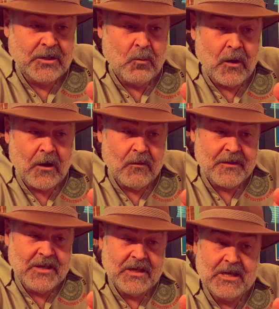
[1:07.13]
where
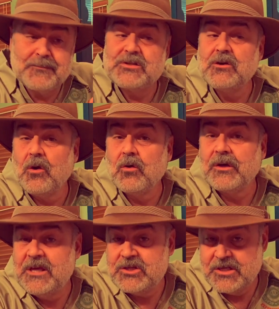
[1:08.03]
the Gibson Girl
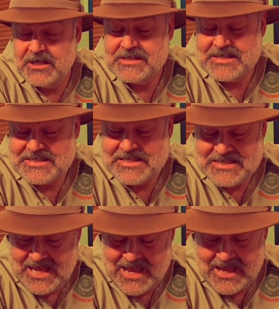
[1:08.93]
Kitchen exists
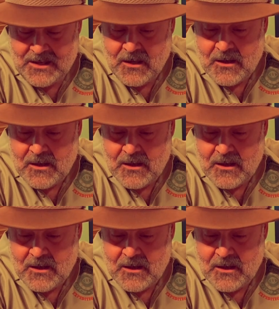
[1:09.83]
today.